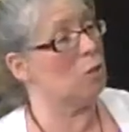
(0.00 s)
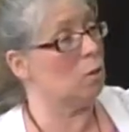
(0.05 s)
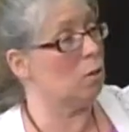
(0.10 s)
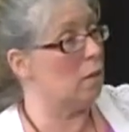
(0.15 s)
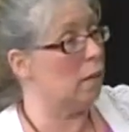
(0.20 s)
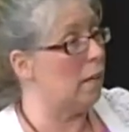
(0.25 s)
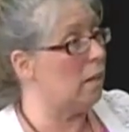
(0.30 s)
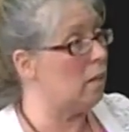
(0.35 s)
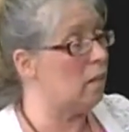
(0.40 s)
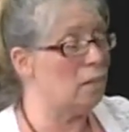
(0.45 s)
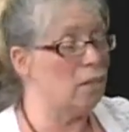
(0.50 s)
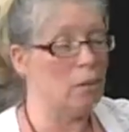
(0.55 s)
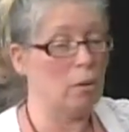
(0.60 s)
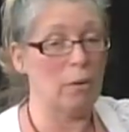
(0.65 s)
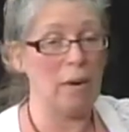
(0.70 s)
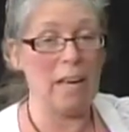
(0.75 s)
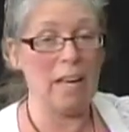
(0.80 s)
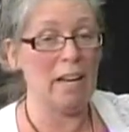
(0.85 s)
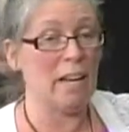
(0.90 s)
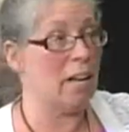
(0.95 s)

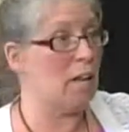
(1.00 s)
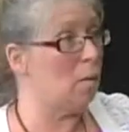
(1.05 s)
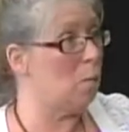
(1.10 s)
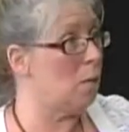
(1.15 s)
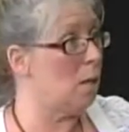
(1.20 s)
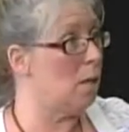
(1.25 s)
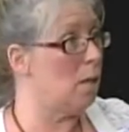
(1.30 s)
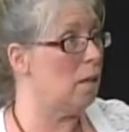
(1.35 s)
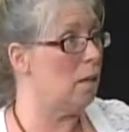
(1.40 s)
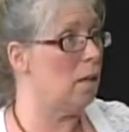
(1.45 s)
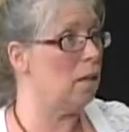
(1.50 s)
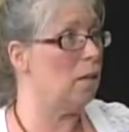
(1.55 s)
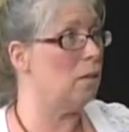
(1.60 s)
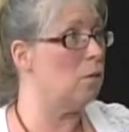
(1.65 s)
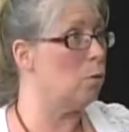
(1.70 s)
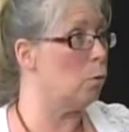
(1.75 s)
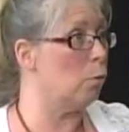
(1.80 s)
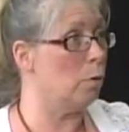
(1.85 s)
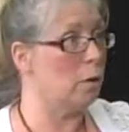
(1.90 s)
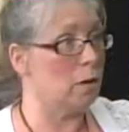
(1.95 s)
NA meetings
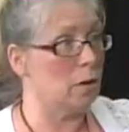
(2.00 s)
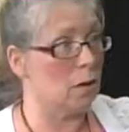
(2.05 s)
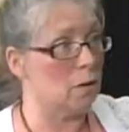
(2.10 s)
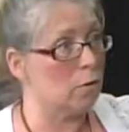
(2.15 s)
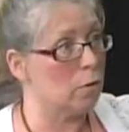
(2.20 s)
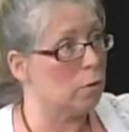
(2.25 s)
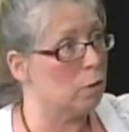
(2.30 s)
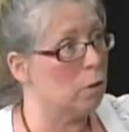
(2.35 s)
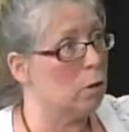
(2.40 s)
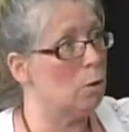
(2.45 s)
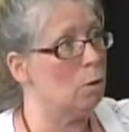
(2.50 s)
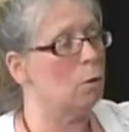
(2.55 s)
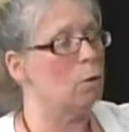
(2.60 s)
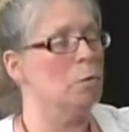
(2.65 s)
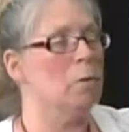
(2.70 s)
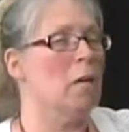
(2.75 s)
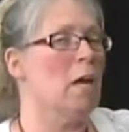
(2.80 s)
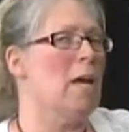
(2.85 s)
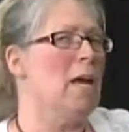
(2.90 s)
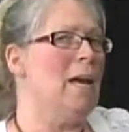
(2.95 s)
or recovery
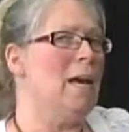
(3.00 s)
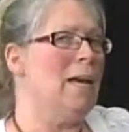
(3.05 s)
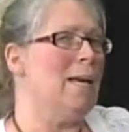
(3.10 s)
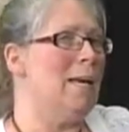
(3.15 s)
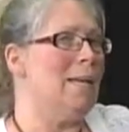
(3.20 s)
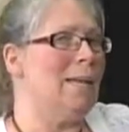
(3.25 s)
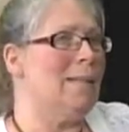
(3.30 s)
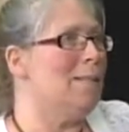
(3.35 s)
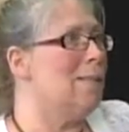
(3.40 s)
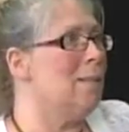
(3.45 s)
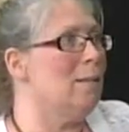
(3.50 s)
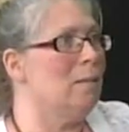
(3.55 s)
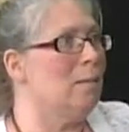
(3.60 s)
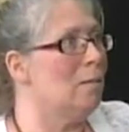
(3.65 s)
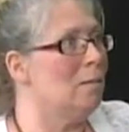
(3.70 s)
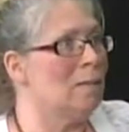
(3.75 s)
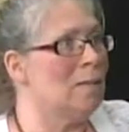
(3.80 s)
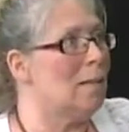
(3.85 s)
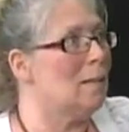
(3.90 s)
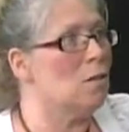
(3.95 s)
groups
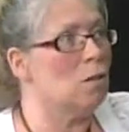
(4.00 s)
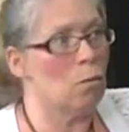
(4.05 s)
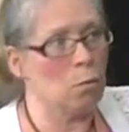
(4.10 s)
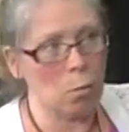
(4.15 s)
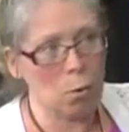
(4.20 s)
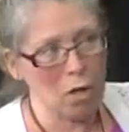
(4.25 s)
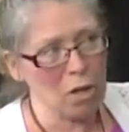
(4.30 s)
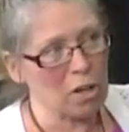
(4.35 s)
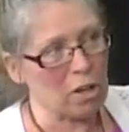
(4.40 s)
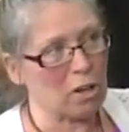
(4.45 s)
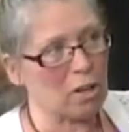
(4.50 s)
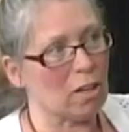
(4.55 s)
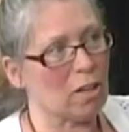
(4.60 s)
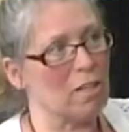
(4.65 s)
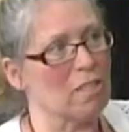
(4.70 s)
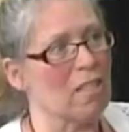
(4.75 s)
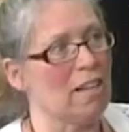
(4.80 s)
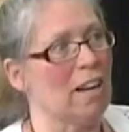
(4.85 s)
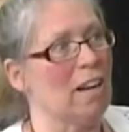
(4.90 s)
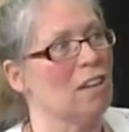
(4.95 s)
doesn't work,
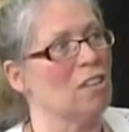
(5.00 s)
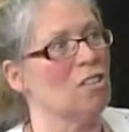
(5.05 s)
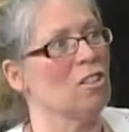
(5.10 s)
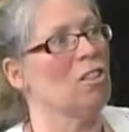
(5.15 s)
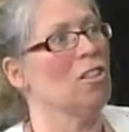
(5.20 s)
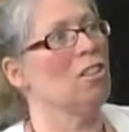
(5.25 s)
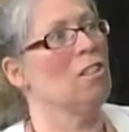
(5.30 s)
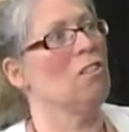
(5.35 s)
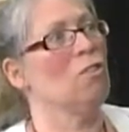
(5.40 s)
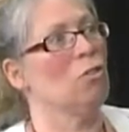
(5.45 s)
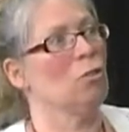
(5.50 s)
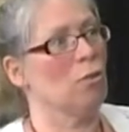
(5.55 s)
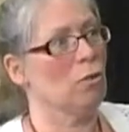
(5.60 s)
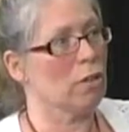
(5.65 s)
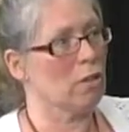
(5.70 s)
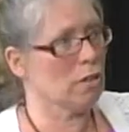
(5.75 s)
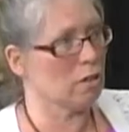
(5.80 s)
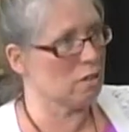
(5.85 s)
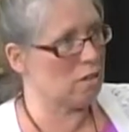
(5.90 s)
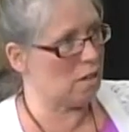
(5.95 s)
because it actually
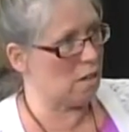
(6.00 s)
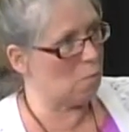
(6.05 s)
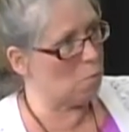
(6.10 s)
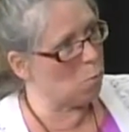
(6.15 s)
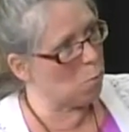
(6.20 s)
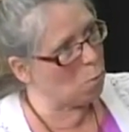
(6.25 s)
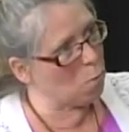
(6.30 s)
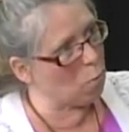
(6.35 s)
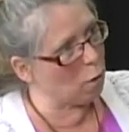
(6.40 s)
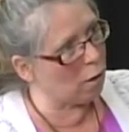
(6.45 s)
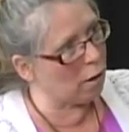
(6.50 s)
triggers them more.